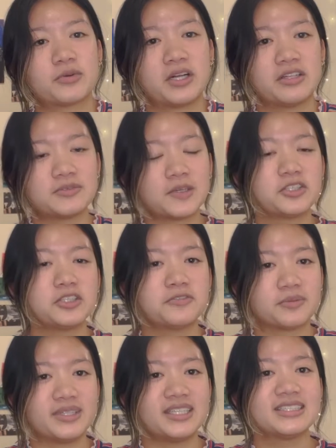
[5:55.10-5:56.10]
a while, especially for
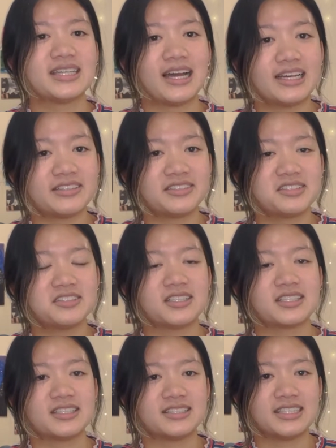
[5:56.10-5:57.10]
me because I listen to
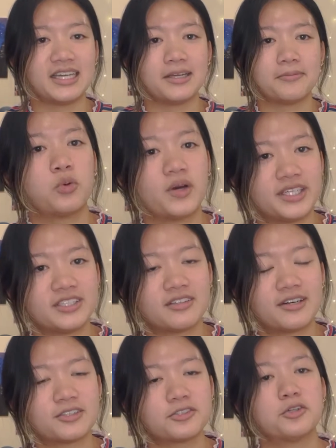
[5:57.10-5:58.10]
like the same 20
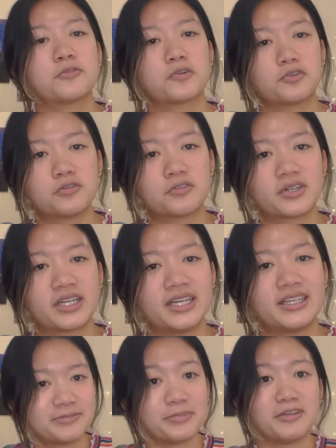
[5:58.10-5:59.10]
songs over and over
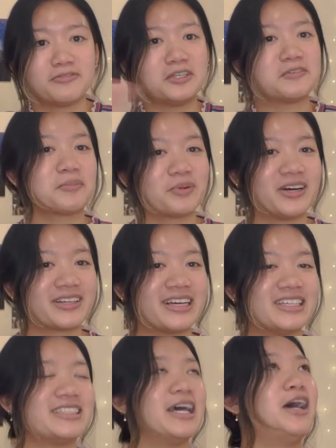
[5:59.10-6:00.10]
again. My favorite
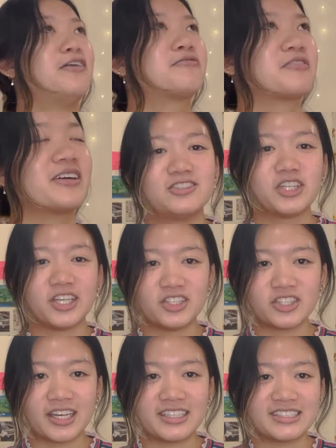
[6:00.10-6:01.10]
podcast ever, Jay
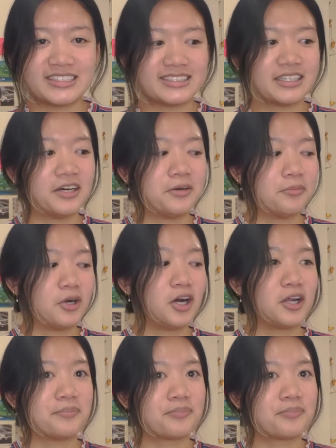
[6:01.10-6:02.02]
Shetty's um, On